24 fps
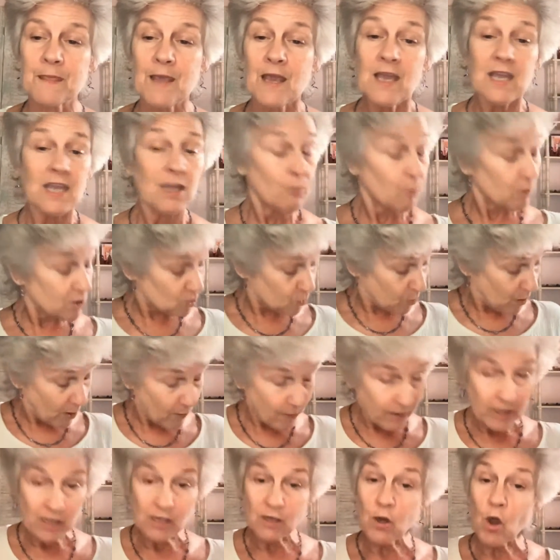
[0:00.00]
He was
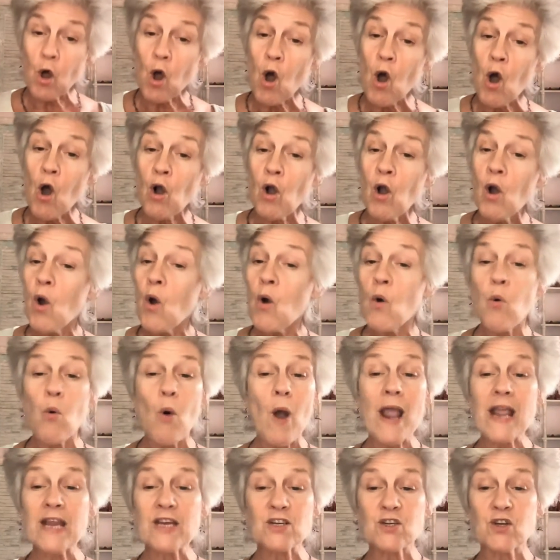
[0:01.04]
wearing a long,
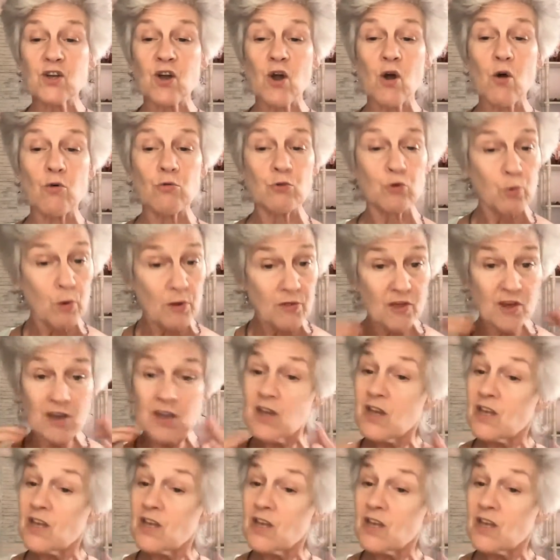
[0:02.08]
white coat with a